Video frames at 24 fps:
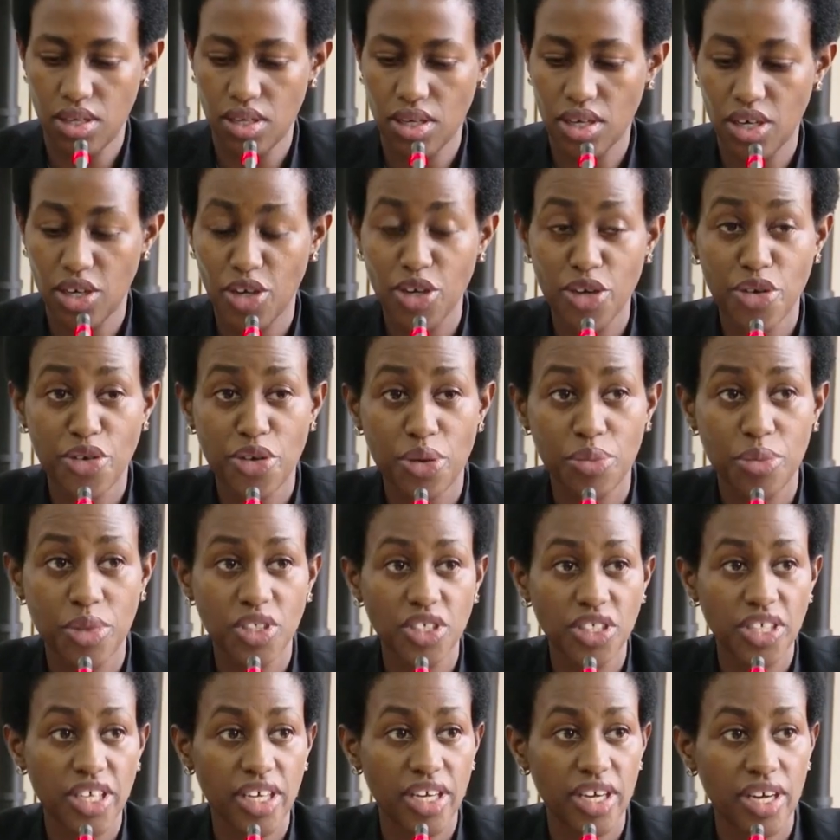Honorable
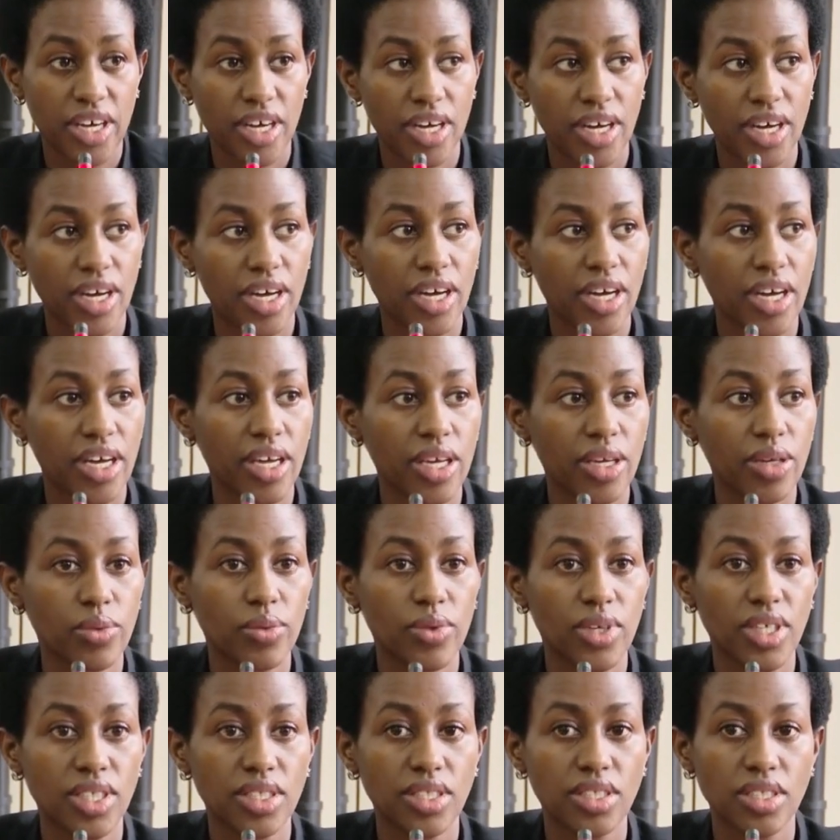Chair, I
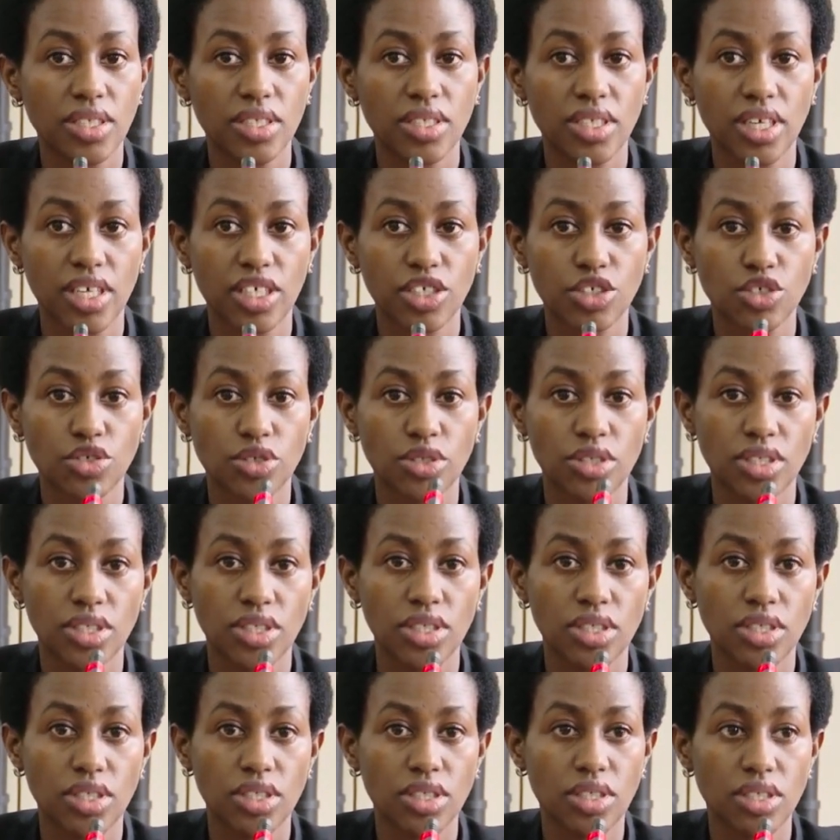wanted
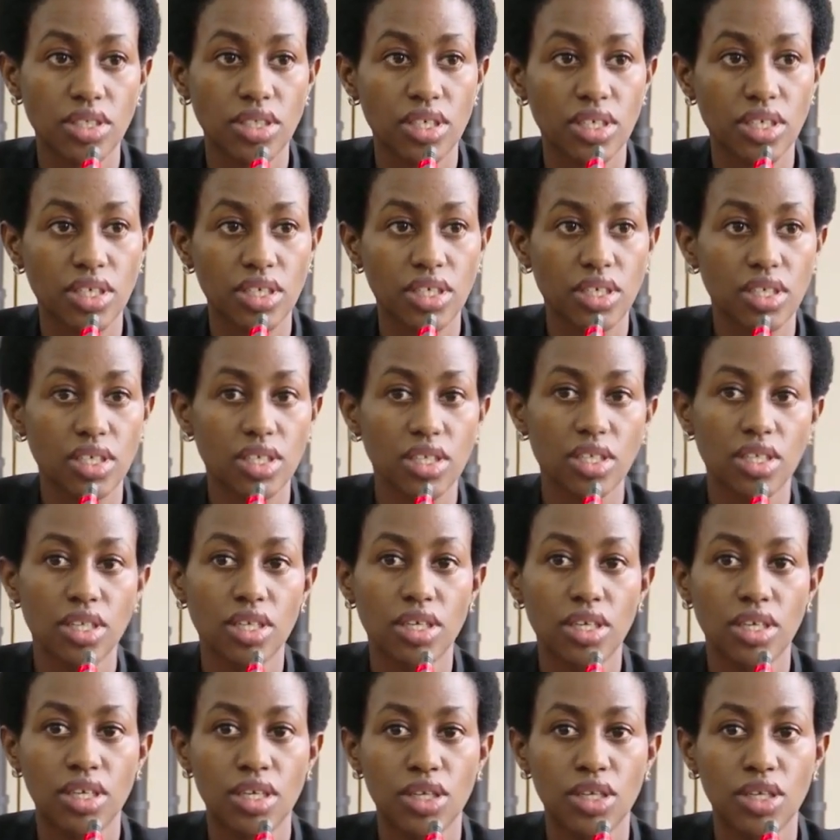actually the